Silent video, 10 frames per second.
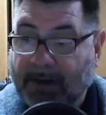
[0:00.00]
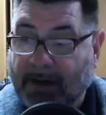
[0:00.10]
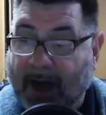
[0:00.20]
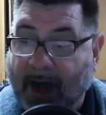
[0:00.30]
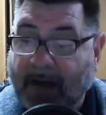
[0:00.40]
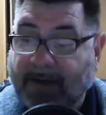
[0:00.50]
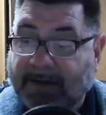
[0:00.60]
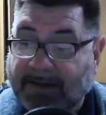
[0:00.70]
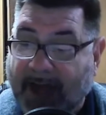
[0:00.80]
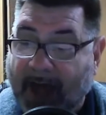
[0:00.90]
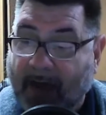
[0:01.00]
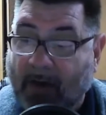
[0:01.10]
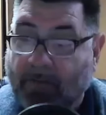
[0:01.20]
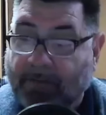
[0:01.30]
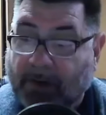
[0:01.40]
But God does not
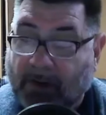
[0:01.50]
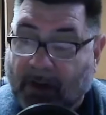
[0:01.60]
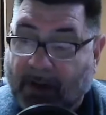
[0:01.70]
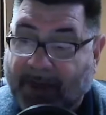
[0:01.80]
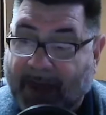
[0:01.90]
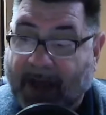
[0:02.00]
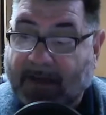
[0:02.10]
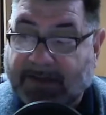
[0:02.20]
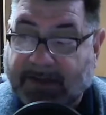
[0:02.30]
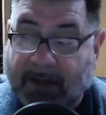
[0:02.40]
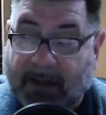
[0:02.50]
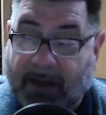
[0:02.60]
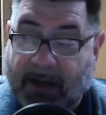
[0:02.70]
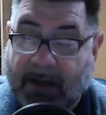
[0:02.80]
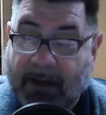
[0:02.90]
overlook that
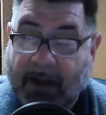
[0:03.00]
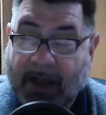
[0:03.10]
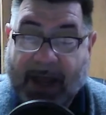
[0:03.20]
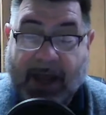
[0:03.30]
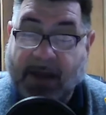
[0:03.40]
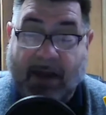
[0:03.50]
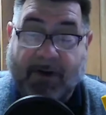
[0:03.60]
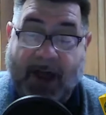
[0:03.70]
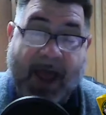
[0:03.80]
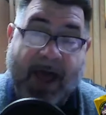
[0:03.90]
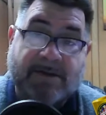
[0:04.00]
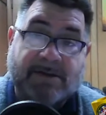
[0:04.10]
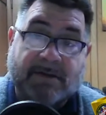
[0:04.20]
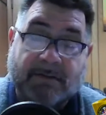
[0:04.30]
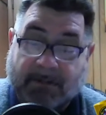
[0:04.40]
hostility. He never
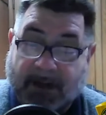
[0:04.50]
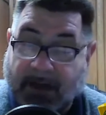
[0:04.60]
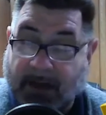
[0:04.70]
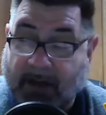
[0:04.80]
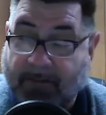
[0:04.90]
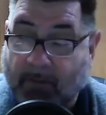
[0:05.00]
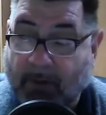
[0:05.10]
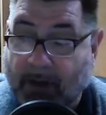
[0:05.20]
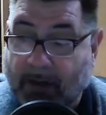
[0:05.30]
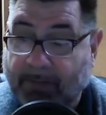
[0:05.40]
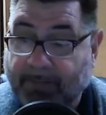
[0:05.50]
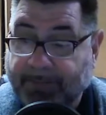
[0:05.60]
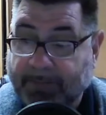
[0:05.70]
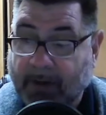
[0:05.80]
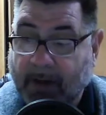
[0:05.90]
has, and he never will.
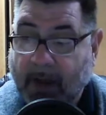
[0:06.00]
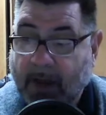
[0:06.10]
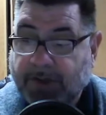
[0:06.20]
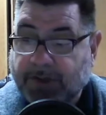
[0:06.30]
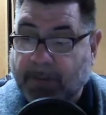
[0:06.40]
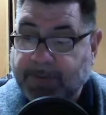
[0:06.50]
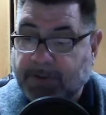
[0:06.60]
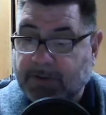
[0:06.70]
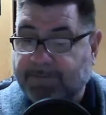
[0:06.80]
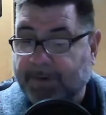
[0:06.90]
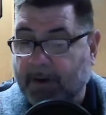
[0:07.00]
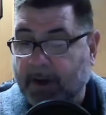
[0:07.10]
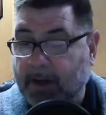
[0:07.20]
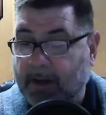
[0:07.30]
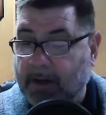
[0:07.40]
Scripture is
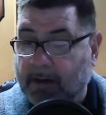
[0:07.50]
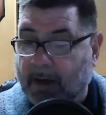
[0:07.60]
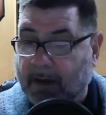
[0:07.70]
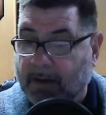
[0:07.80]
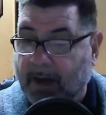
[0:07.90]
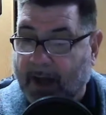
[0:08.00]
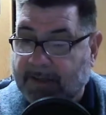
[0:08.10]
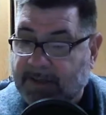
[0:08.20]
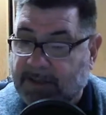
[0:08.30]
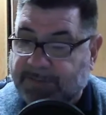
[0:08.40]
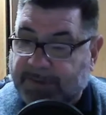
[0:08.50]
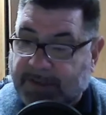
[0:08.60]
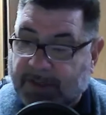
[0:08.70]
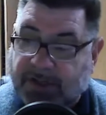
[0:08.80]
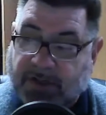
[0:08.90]
very clear on God's
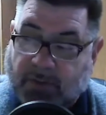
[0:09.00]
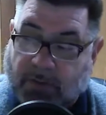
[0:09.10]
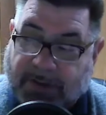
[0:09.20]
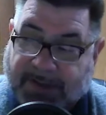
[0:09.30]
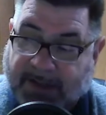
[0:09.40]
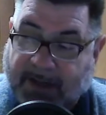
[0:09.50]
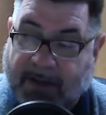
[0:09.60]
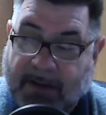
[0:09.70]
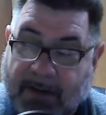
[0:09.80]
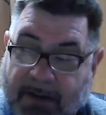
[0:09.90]
disposition towards sin.